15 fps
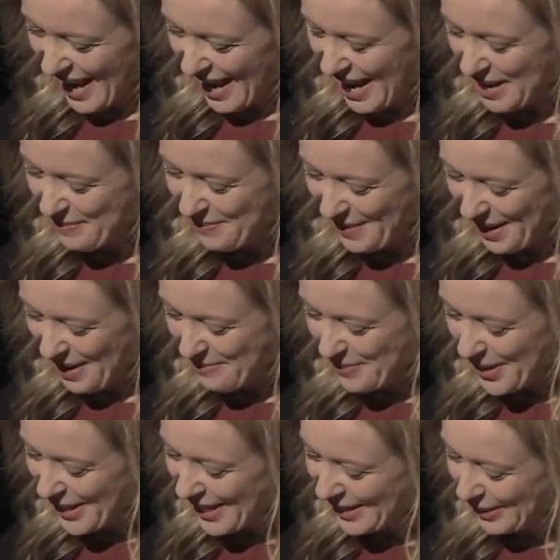And
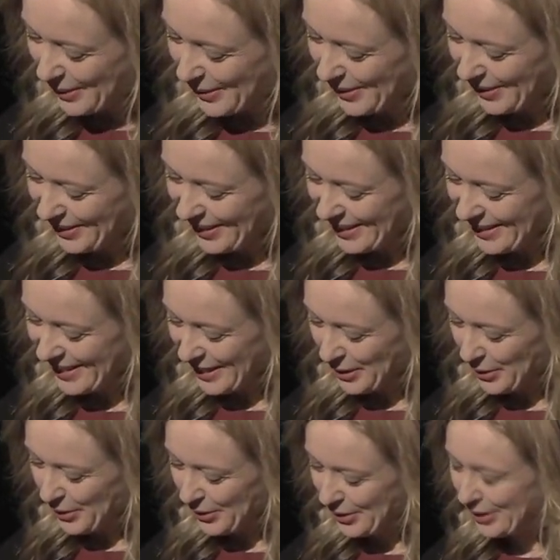what I learned is that
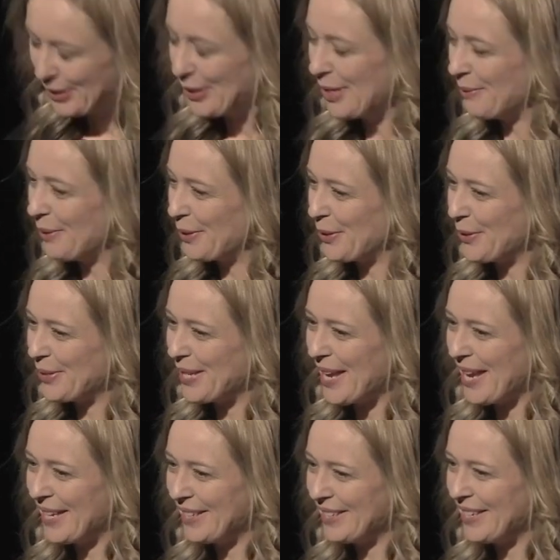good discernment goes
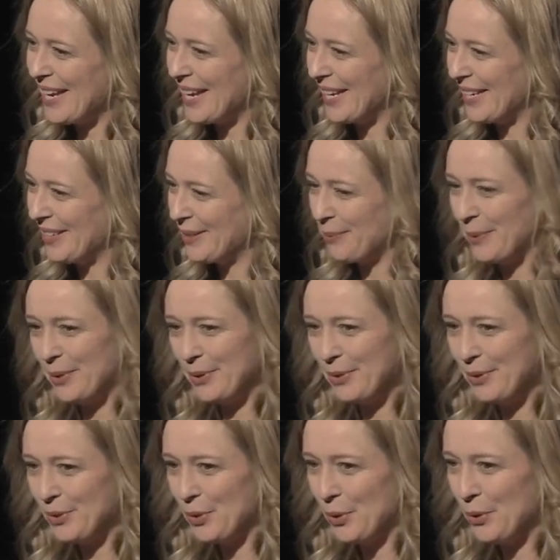hand in hand with
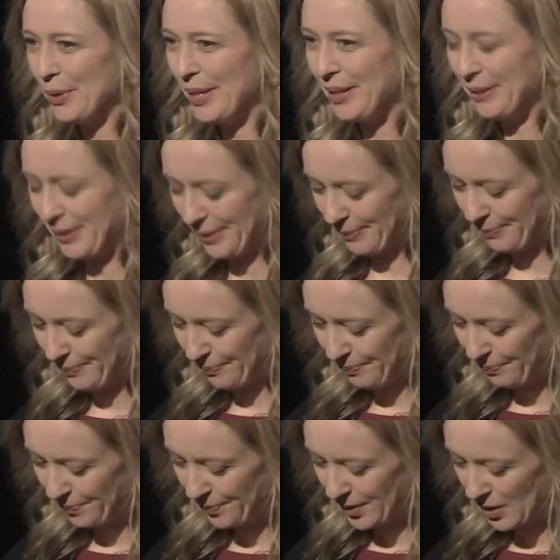two things.
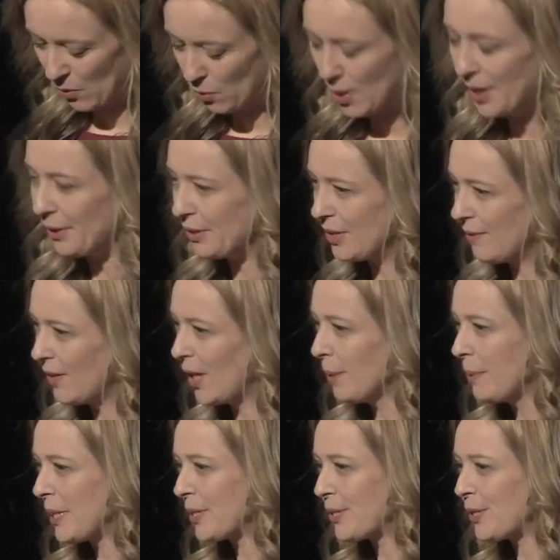One,
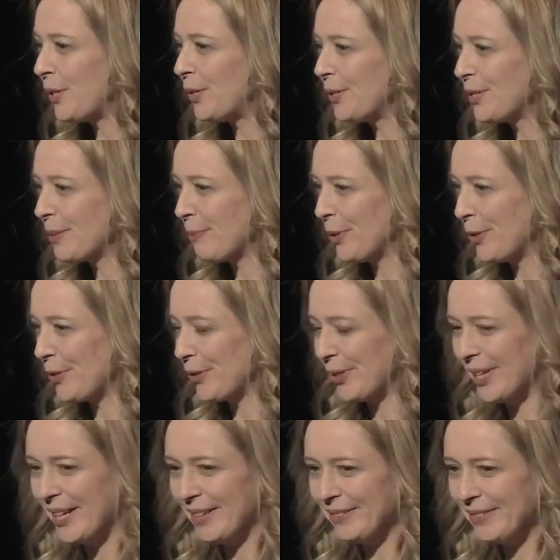developing a solid spiritual
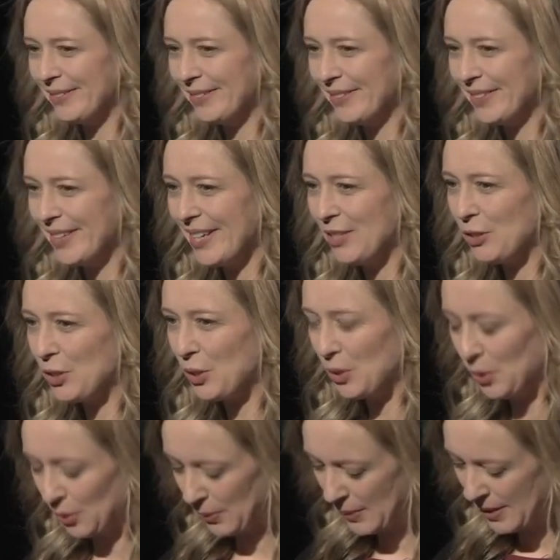life, and
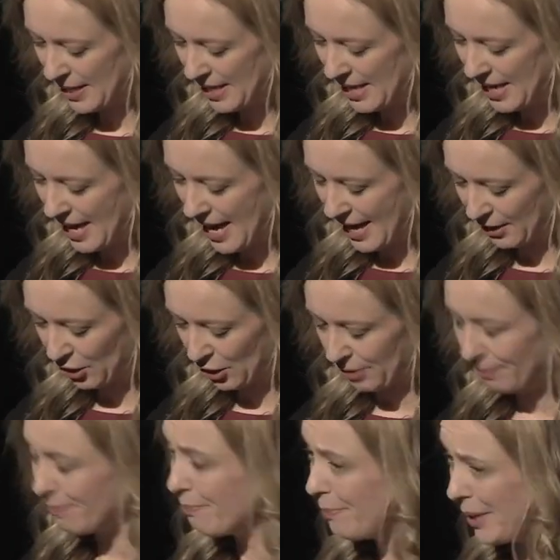two,
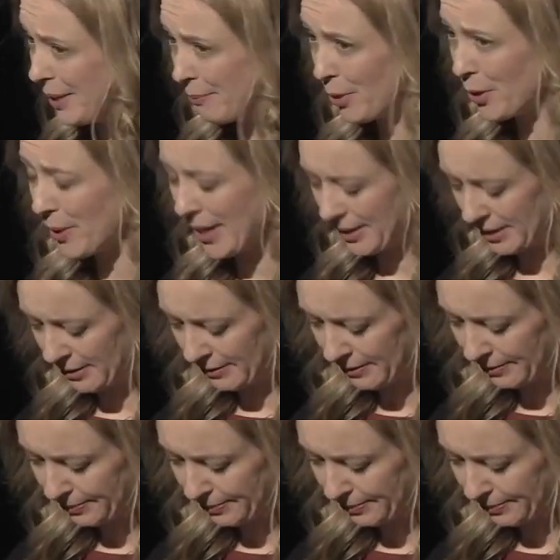action, being proactive.